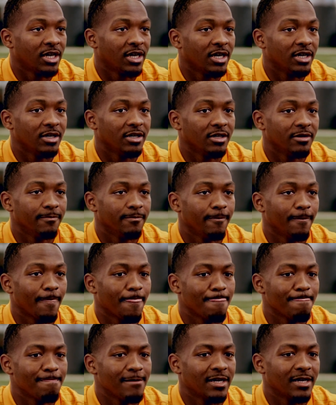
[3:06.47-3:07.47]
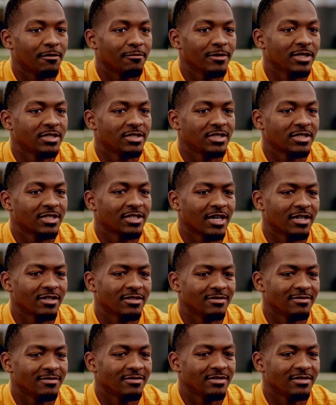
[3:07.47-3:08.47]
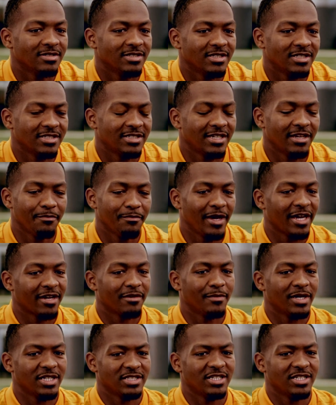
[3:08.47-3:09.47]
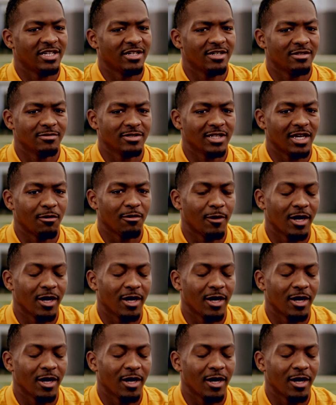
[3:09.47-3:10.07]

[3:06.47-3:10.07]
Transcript: Um, and I really just kind of just sat back in my chair and was like,